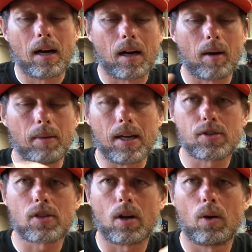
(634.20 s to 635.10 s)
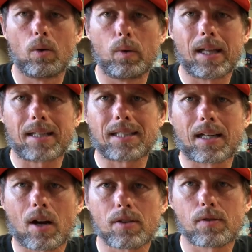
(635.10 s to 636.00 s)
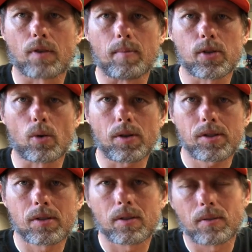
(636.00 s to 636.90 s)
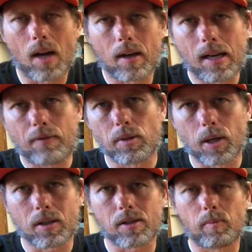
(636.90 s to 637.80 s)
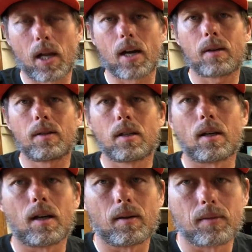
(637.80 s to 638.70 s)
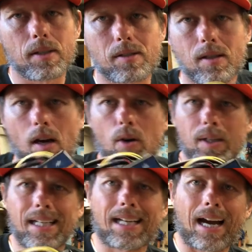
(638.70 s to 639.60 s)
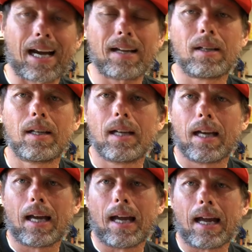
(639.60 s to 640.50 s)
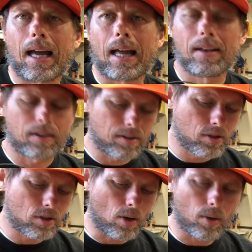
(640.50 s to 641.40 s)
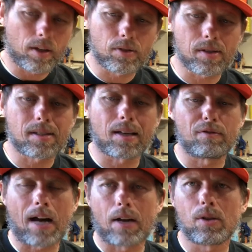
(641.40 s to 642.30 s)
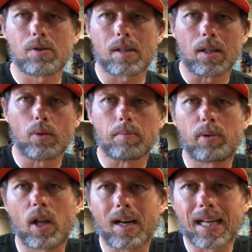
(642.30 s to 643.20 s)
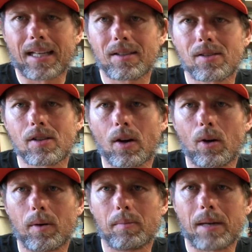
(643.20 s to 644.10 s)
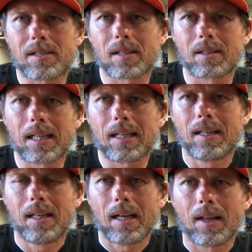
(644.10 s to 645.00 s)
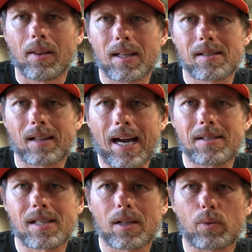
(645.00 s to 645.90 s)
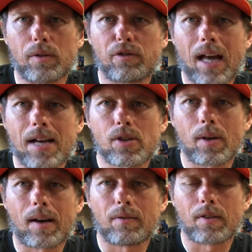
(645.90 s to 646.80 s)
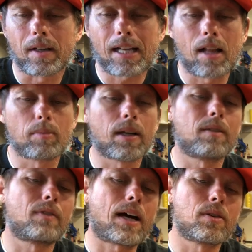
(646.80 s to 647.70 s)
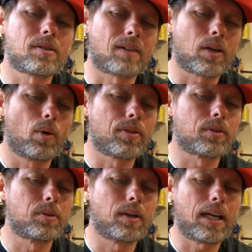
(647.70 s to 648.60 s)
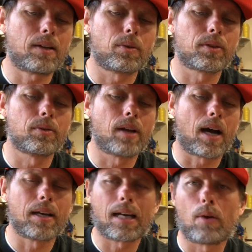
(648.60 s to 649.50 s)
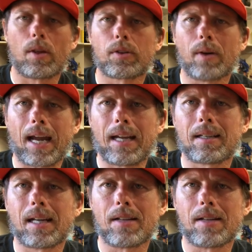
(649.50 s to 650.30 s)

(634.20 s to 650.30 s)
Um, and so we like to get ours from the source, not an aftermarket supplier. Uh, this is the OE guy. And so there's a set of values that you would plug in. So basically these lights here will flash. You have uh, calibrated values of like one through eight, one through nine. Yeah, one through eight.